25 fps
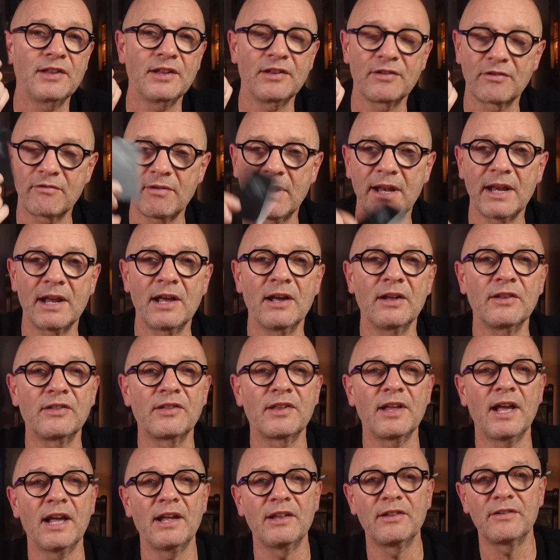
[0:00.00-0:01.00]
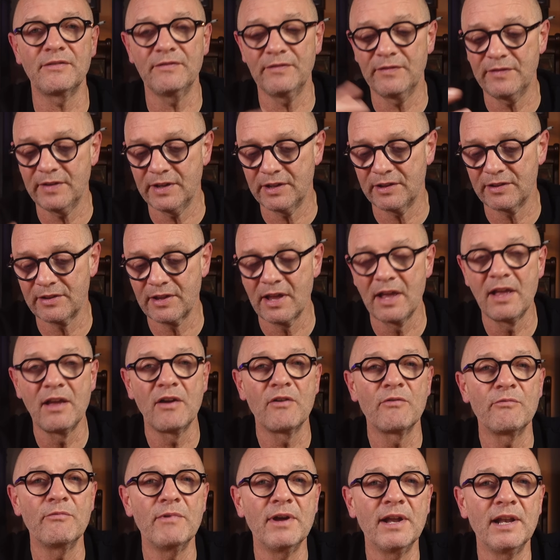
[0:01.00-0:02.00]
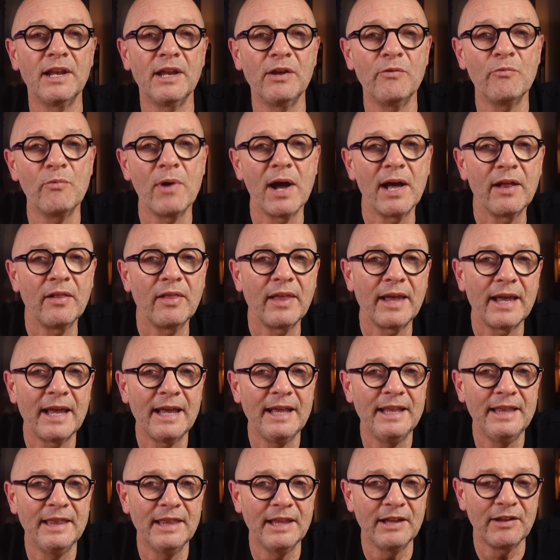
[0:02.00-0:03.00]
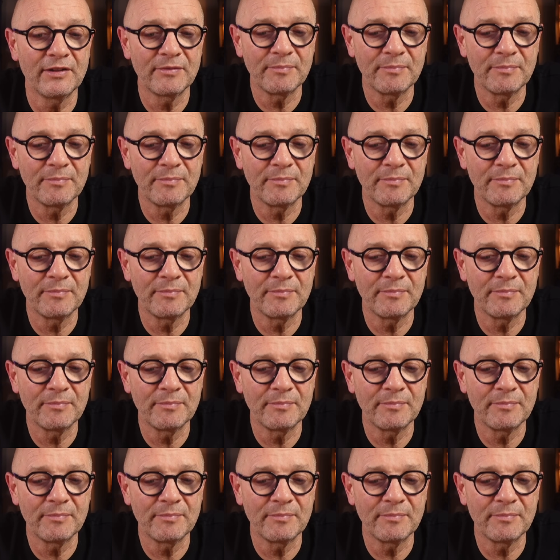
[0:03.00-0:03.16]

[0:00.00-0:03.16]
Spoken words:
It's credit card size and fits really well in this